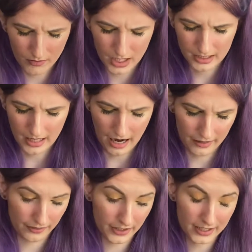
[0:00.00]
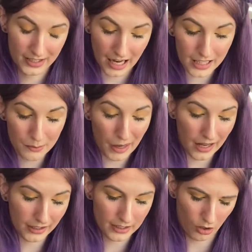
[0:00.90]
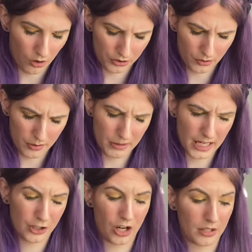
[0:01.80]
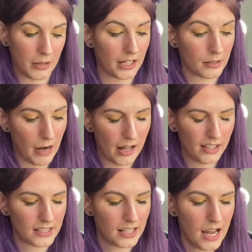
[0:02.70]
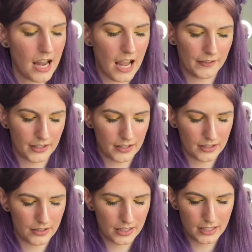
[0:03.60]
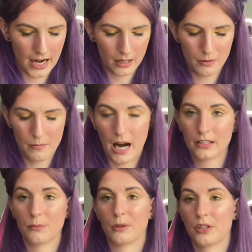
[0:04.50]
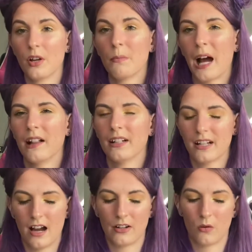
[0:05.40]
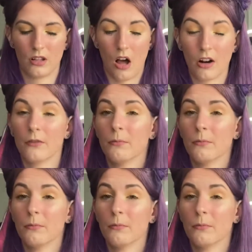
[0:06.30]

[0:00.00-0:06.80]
yeah, this next palette is also a BH Cosmetics palette, and this is the Take Me Back to Brazil palette. I know a lot of